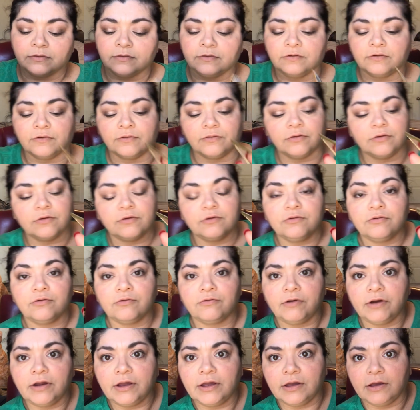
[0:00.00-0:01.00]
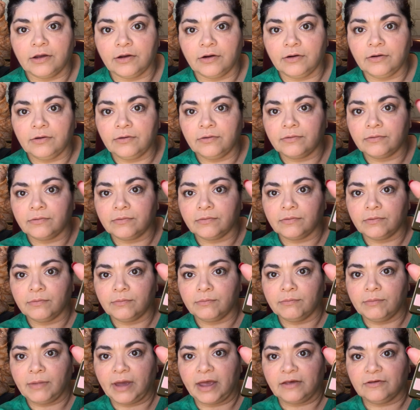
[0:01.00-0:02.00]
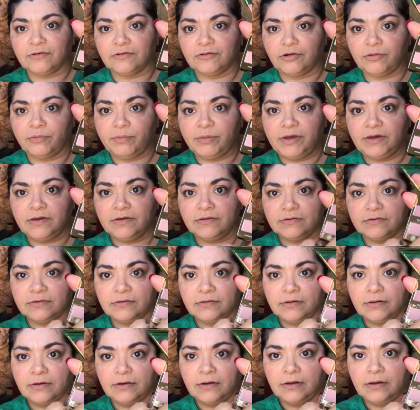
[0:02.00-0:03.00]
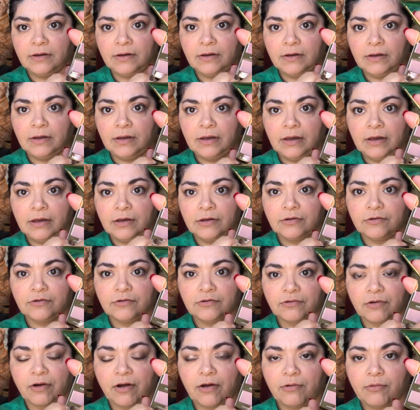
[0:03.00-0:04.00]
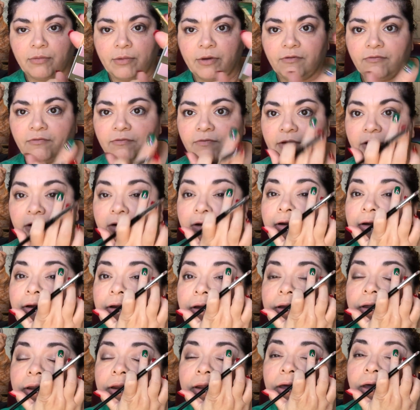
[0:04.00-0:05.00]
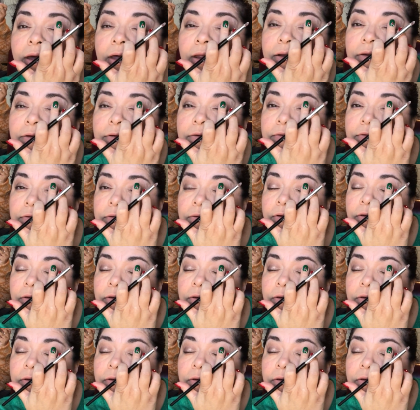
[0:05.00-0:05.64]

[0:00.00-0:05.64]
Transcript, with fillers: So this one right here, Masterpiece, just grab with my finger and add just